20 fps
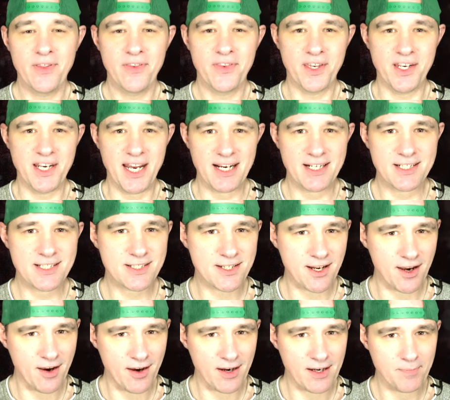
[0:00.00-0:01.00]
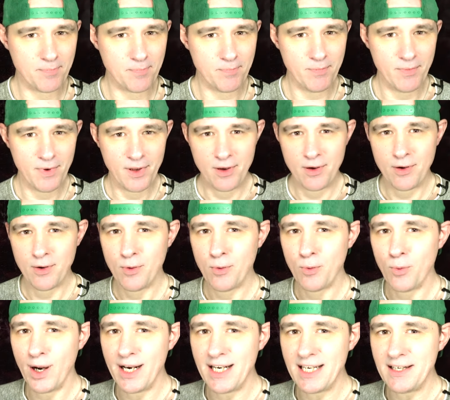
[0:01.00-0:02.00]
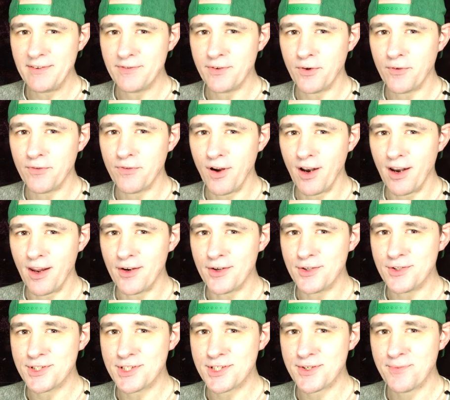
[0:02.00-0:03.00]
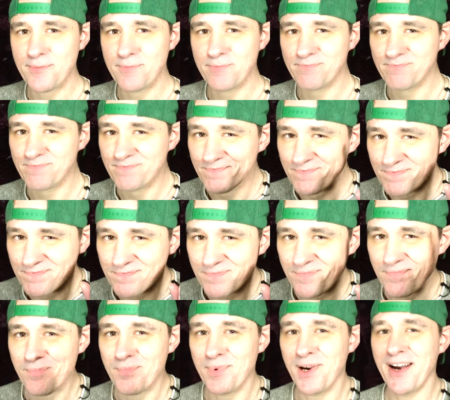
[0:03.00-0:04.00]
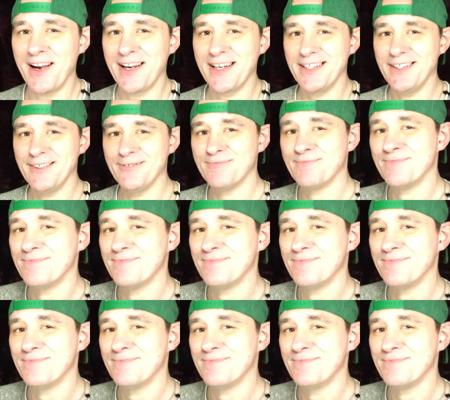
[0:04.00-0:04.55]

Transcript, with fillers: the next time When Evil Follows. Bye.